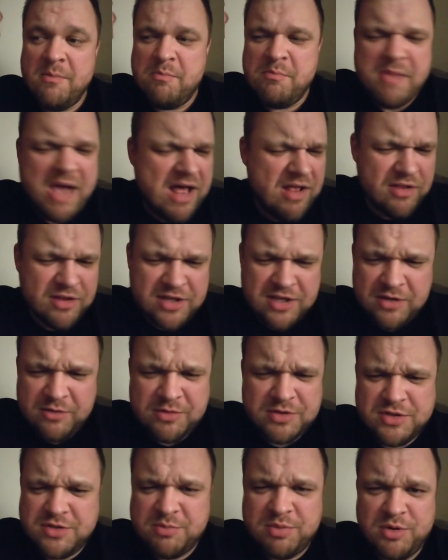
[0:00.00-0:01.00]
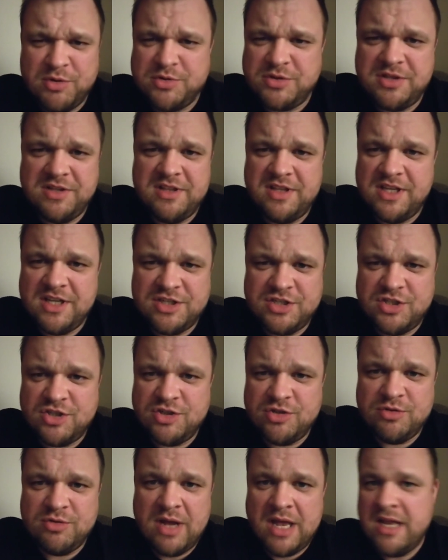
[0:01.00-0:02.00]
Maliki was supposedly the
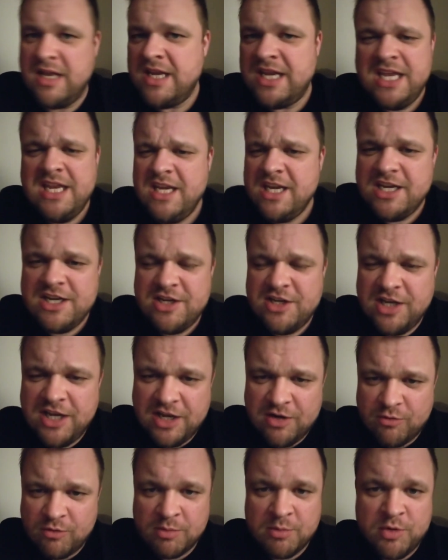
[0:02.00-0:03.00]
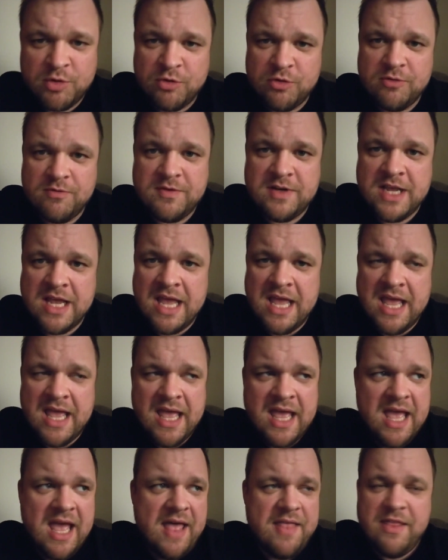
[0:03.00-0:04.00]
issue, and he needed to get removed,
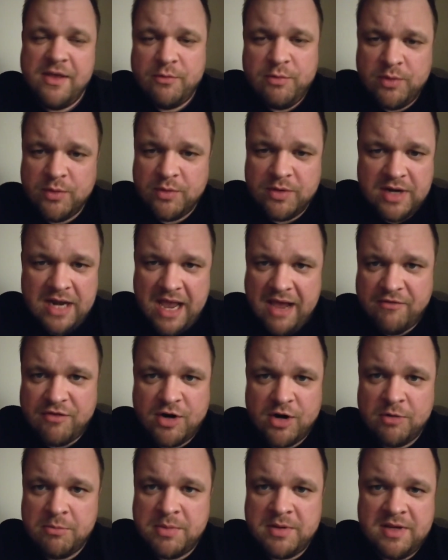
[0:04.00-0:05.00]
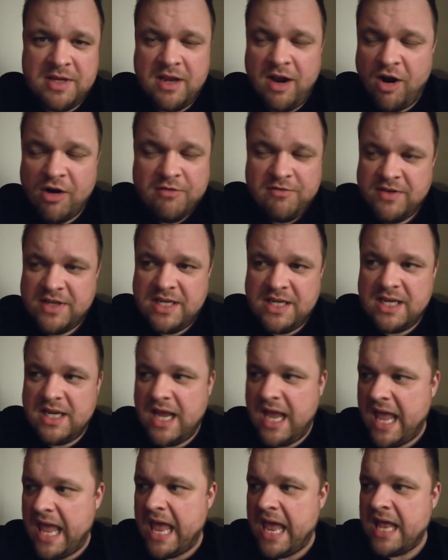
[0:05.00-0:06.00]
and then we were going to have an RV.
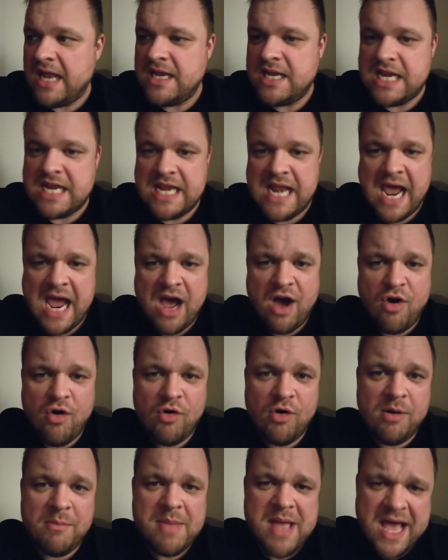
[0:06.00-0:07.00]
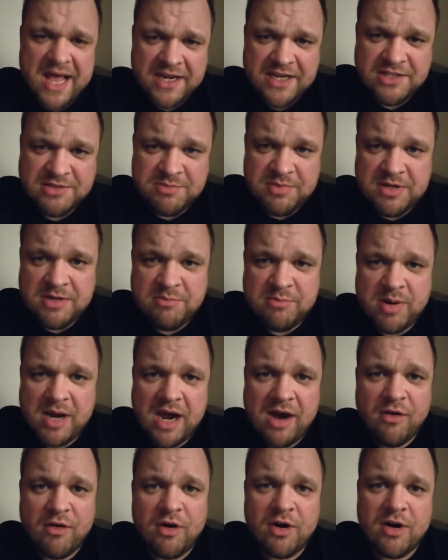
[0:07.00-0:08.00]
And now Abadi's been in
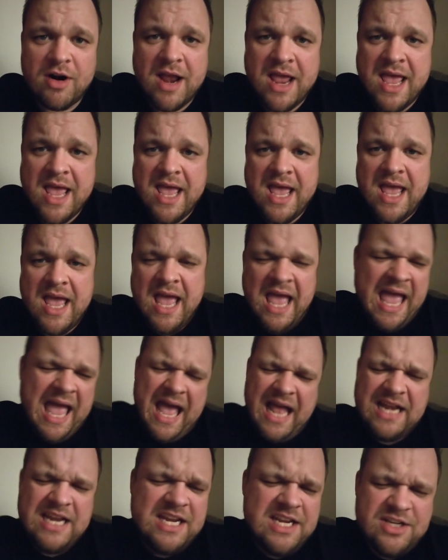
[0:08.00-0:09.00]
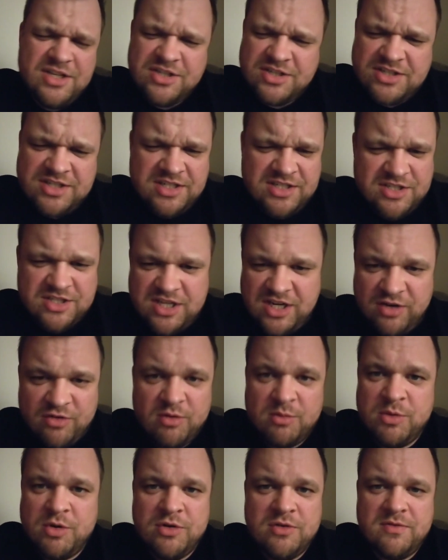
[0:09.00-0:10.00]
power, and he just needs to get
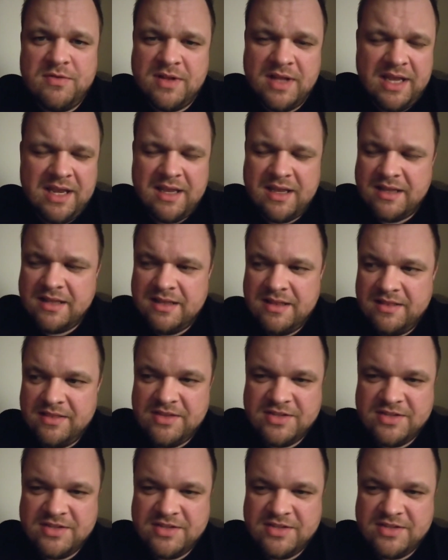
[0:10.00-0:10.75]
removed. Like,